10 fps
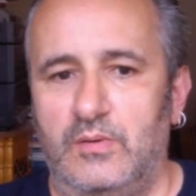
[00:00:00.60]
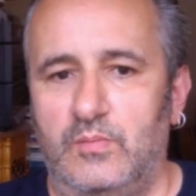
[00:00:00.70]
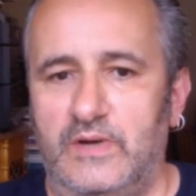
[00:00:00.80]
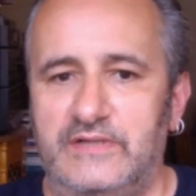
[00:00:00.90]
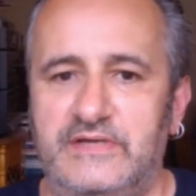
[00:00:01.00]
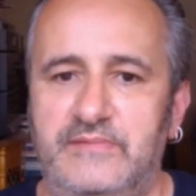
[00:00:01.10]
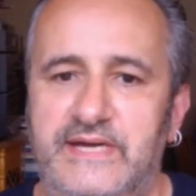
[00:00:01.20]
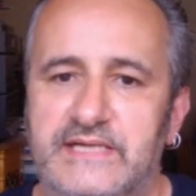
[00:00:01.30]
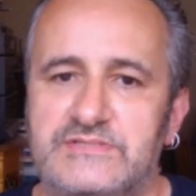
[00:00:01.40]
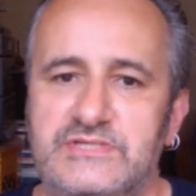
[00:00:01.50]
Welcome
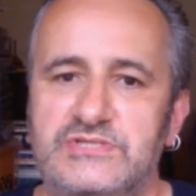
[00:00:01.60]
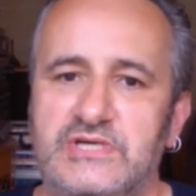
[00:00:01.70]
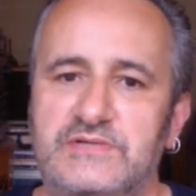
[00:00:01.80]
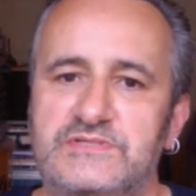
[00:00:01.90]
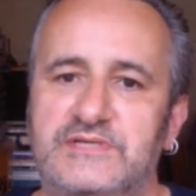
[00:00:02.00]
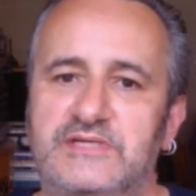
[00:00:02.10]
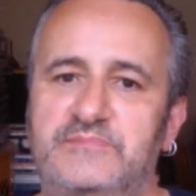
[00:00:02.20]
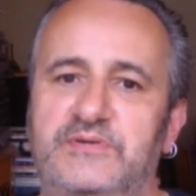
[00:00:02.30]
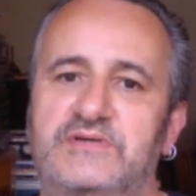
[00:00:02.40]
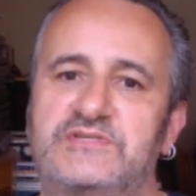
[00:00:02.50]
back to Joe Stunner
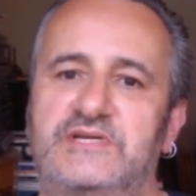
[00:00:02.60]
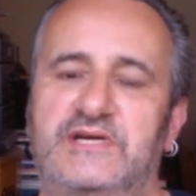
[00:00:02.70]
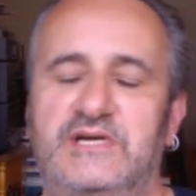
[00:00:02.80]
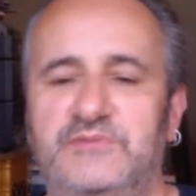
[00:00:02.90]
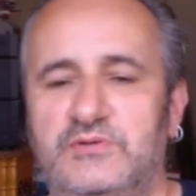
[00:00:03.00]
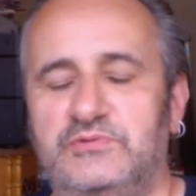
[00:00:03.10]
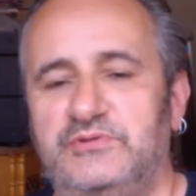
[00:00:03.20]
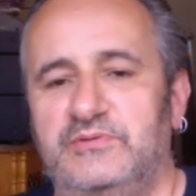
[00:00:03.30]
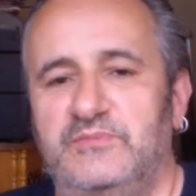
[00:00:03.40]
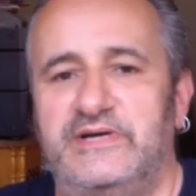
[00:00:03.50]
Boxing. I hope you're all
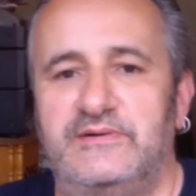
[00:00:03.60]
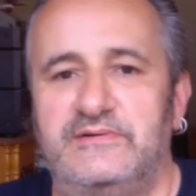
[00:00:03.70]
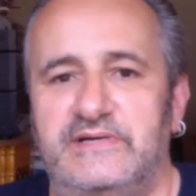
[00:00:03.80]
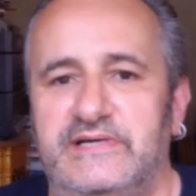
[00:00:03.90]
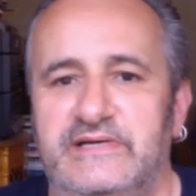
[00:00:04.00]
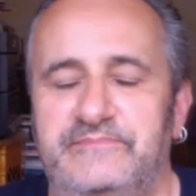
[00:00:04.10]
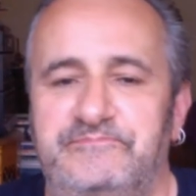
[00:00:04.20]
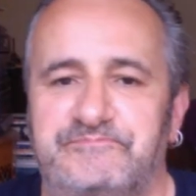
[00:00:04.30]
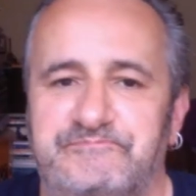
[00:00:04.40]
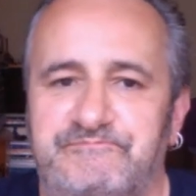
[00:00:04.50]
doing well.
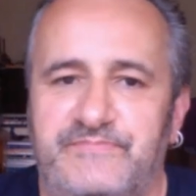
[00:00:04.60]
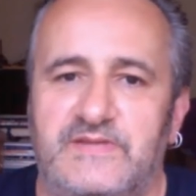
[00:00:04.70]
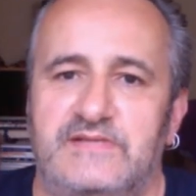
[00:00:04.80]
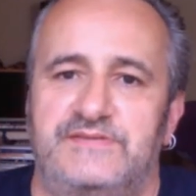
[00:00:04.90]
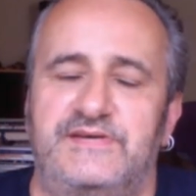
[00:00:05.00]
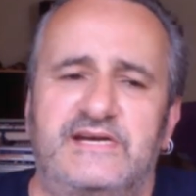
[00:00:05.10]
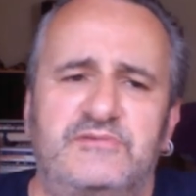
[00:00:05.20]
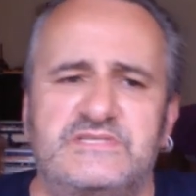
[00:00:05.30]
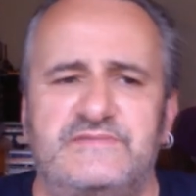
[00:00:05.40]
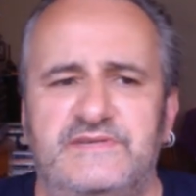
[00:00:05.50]
There
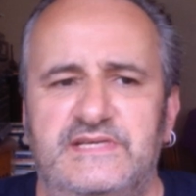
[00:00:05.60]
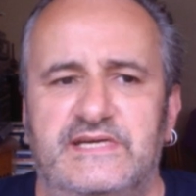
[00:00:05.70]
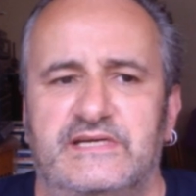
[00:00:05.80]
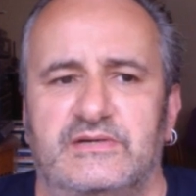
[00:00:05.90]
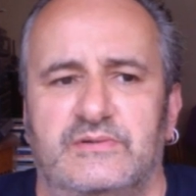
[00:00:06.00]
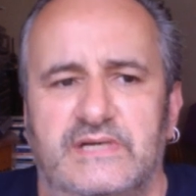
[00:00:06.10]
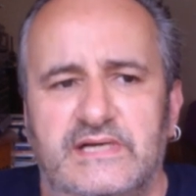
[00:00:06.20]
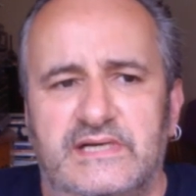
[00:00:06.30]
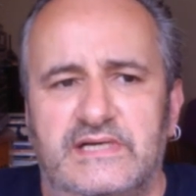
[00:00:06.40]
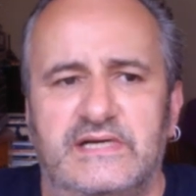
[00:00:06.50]
was a video,
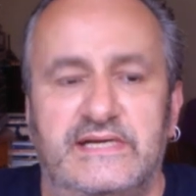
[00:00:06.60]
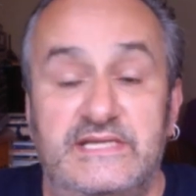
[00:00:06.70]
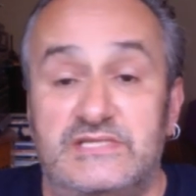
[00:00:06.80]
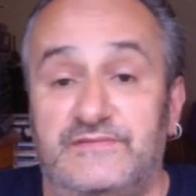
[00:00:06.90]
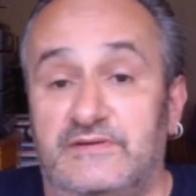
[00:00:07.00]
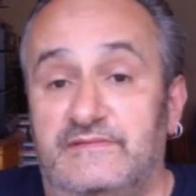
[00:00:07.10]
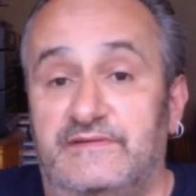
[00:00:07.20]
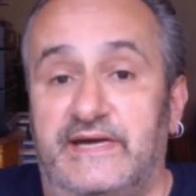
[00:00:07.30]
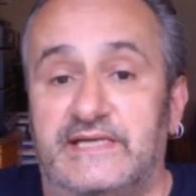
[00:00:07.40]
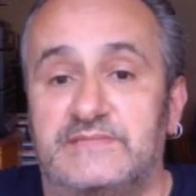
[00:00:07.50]
an interview in
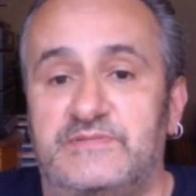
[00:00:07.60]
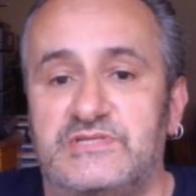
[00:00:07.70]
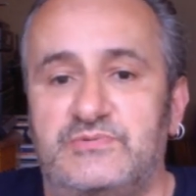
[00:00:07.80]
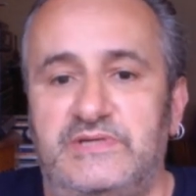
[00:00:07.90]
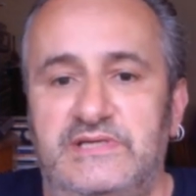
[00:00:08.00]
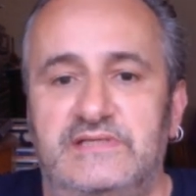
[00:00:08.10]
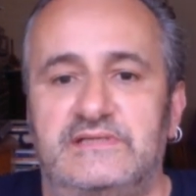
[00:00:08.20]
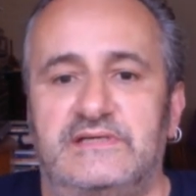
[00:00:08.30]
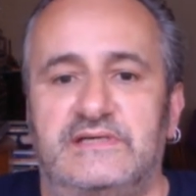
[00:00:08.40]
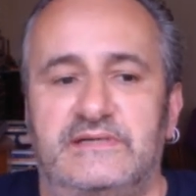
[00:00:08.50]
fact, between
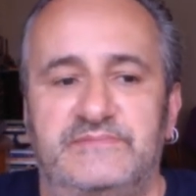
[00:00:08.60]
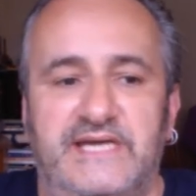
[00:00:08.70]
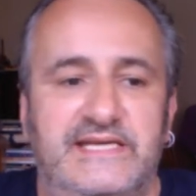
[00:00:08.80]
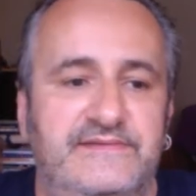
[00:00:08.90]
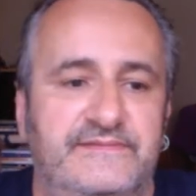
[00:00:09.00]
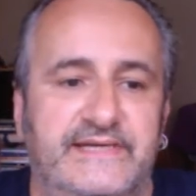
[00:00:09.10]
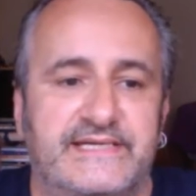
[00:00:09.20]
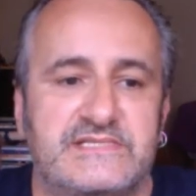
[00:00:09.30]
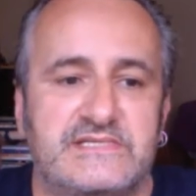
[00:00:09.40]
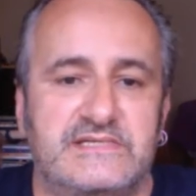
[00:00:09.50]
Danny
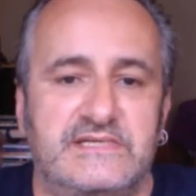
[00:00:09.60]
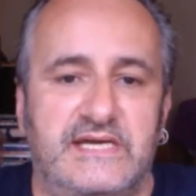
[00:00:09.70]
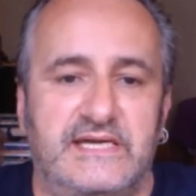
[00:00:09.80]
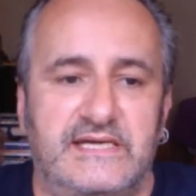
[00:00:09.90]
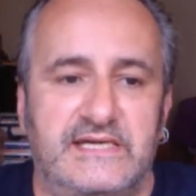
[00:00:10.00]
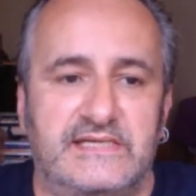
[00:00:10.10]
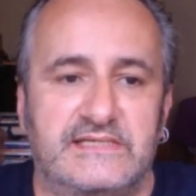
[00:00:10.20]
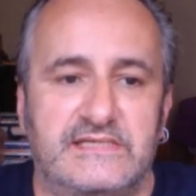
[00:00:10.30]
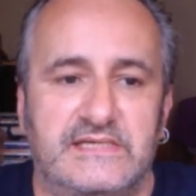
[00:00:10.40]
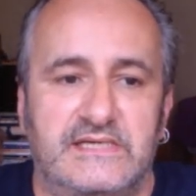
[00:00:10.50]
Flexen
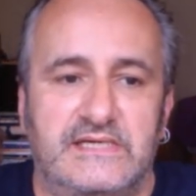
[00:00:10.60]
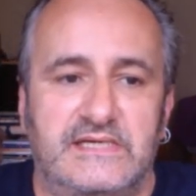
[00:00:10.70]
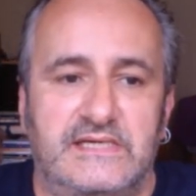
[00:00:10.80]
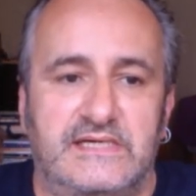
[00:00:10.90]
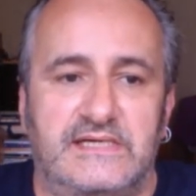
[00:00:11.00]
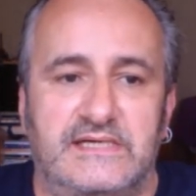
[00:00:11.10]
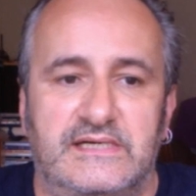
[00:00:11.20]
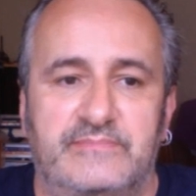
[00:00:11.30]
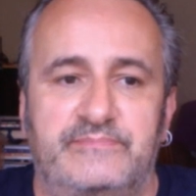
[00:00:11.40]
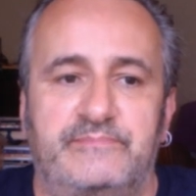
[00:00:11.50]
and
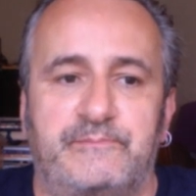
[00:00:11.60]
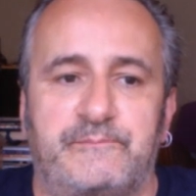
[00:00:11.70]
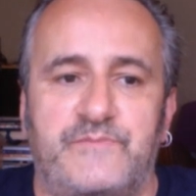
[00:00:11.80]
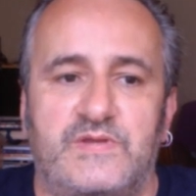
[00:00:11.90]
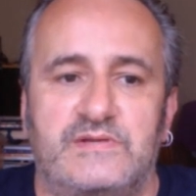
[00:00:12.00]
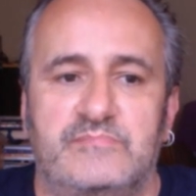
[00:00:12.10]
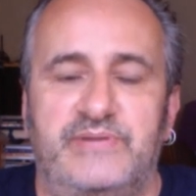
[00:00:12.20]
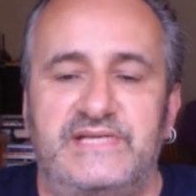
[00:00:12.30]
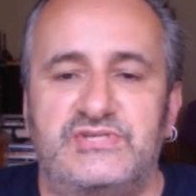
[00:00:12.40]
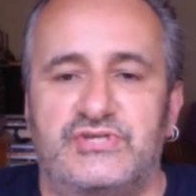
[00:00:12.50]

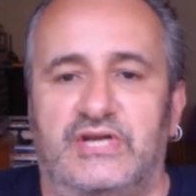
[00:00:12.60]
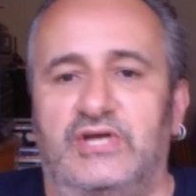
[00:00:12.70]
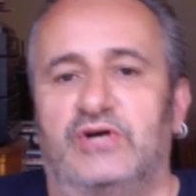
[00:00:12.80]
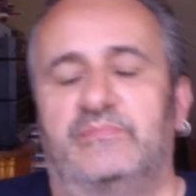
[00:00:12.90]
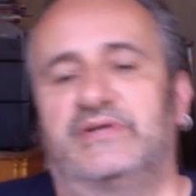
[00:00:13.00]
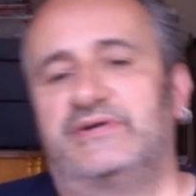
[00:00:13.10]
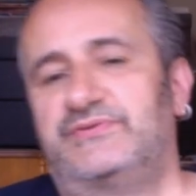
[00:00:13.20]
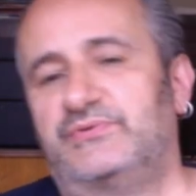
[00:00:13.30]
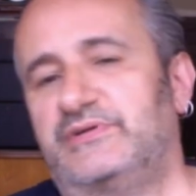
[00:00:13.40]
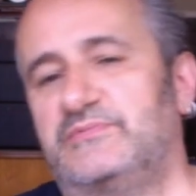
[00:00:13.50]
Ben Shalom, and I
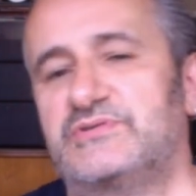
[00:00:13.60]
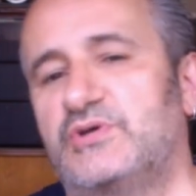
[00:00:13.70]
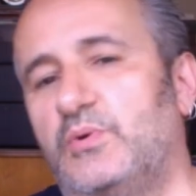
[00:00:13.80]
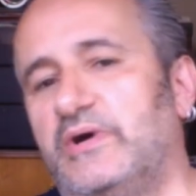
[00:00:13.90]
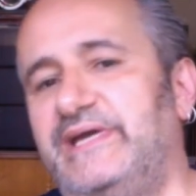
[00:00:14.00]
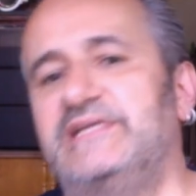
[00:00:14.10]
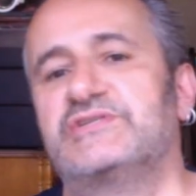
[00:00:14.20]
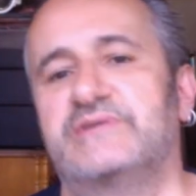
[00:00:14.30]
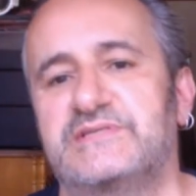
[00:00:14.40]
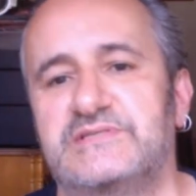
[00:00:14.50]
thought it was quite
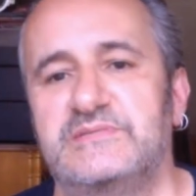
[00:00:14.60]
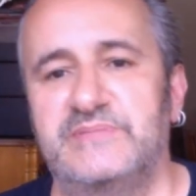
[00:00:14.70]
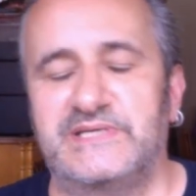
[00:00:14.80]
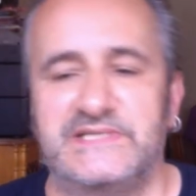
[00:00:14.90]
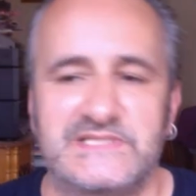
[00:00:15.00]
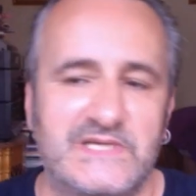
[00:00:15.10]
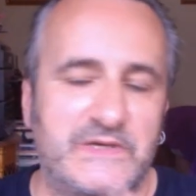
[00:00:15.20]
interesting because